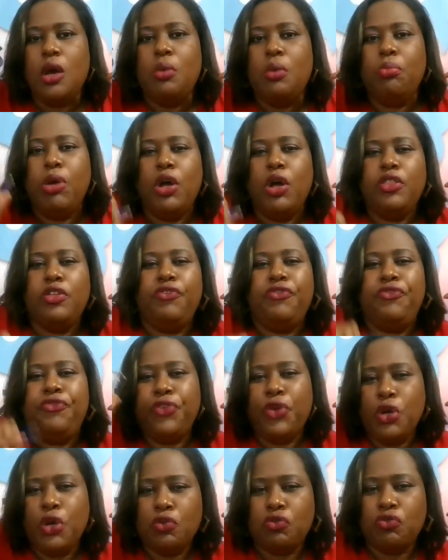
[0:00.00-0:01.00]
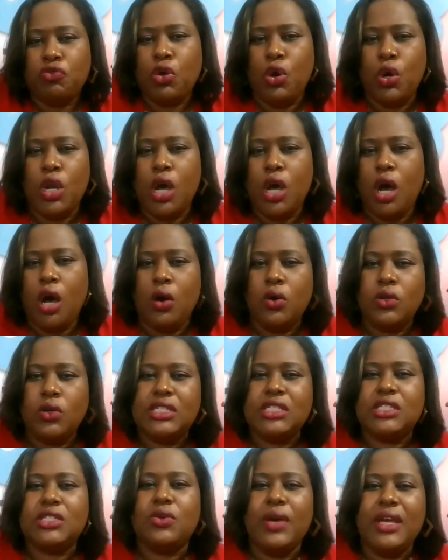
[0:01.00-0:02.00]
but the full rollout
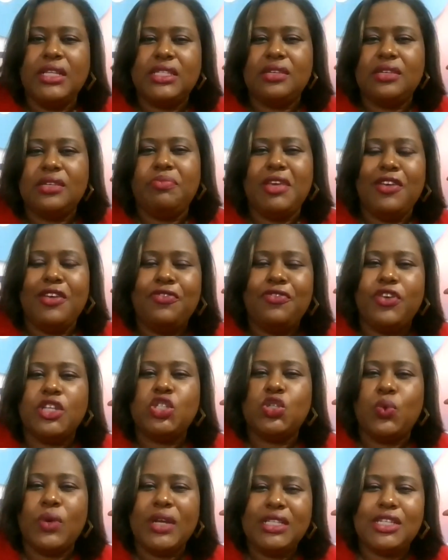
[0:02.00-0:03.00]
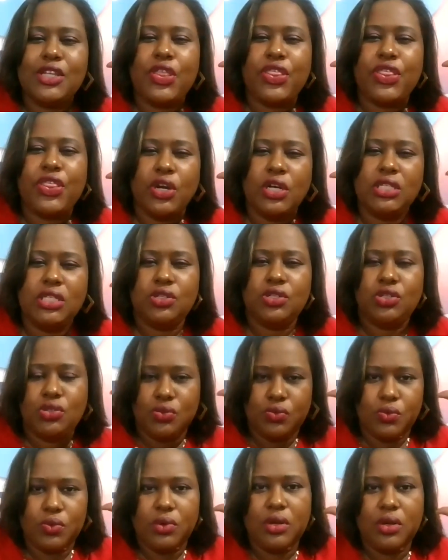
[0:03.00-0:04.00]
is going to be for
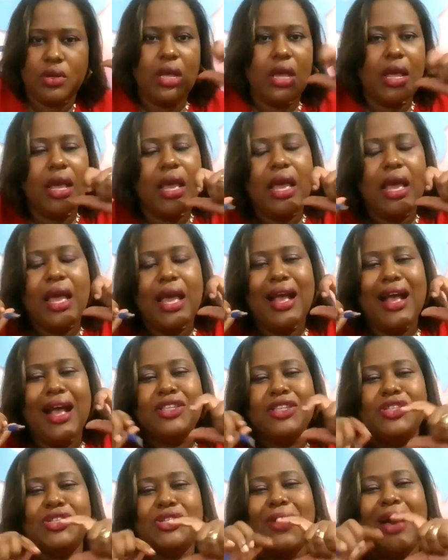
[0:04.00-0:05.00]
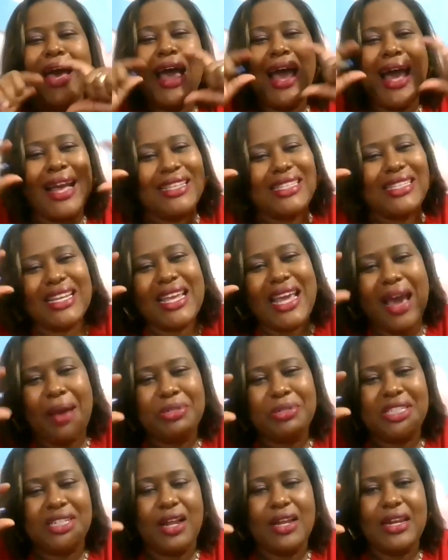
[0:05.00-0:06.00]
2032. And so I had to
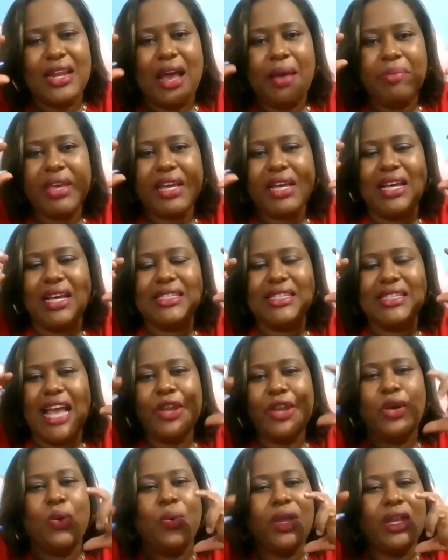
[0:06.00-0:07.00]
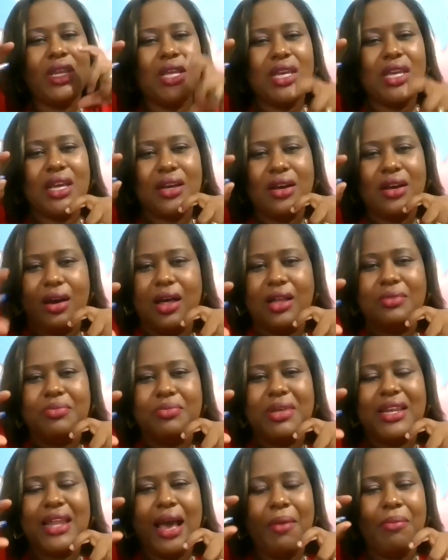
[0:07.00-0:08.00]
caption that because I know when Nikki called
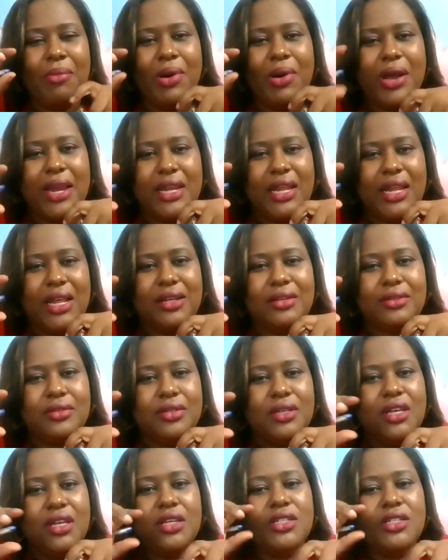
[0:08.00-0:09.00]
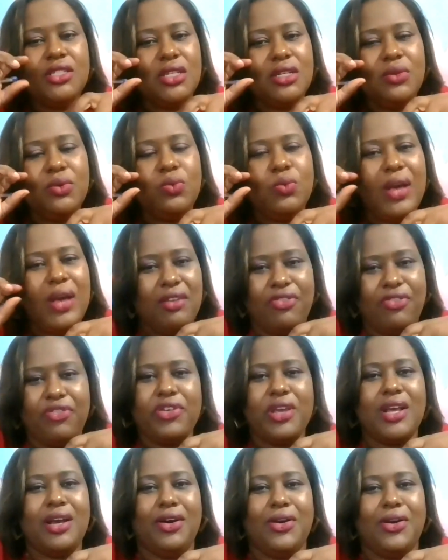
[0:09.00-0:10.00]
me that morning, she did well
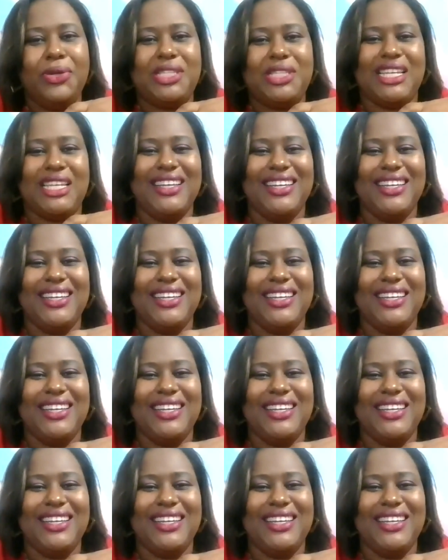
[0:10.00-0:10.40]
freak out.